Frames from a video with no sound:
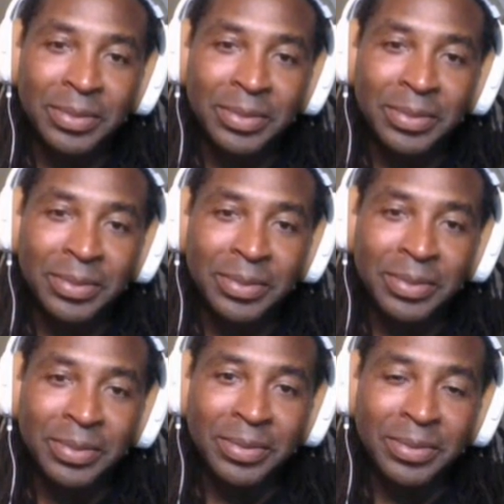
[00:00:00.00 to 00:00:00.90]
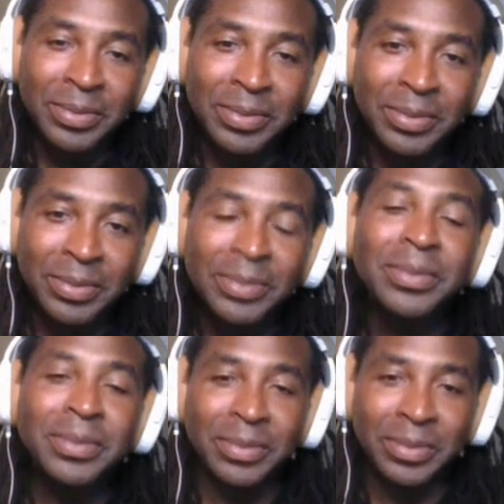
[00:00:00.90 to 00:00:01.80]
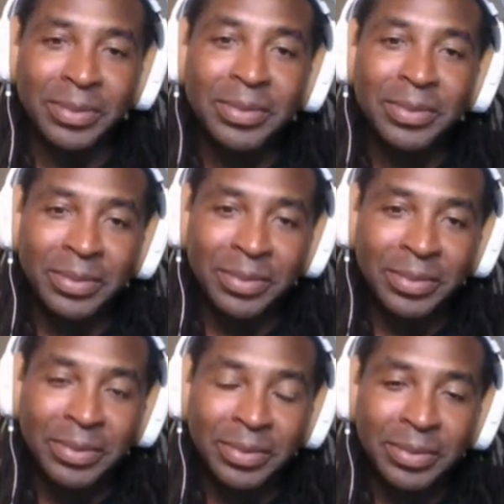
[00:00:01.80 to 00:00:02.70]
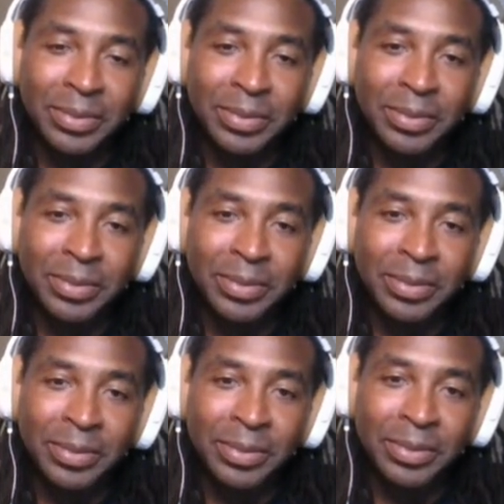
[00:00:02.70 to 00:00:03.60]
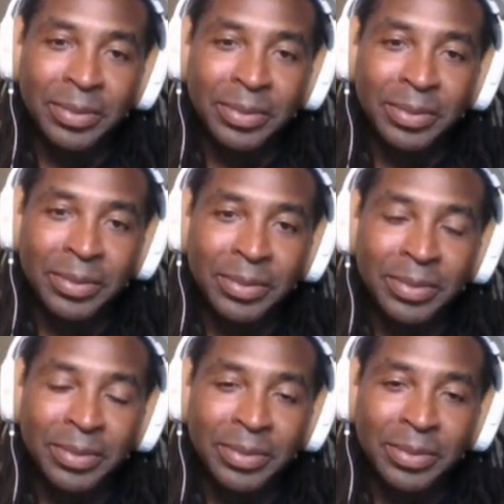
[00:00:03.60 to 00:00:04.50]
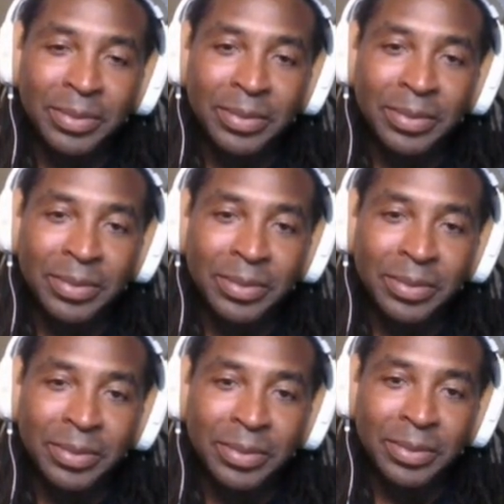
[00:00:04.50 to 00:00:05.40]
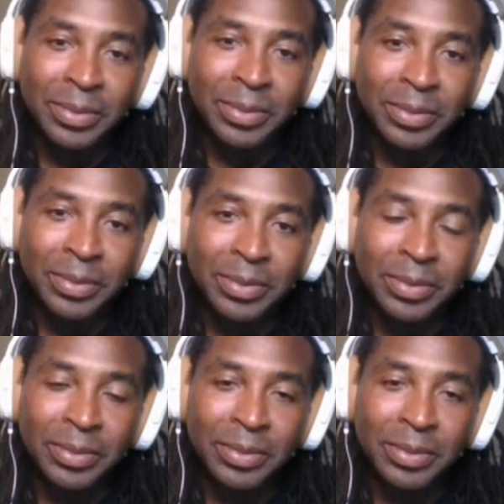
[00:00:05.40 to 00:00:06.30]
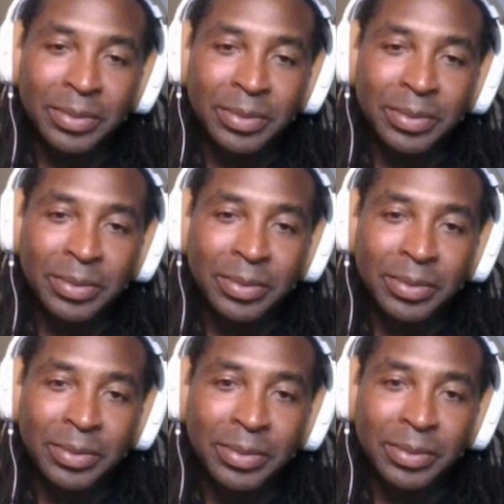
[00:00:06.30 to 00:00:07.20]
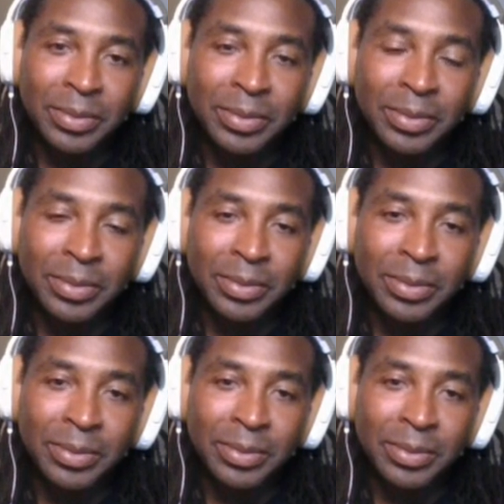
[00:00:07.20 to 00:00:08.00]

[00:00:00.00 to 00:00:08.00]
(silent)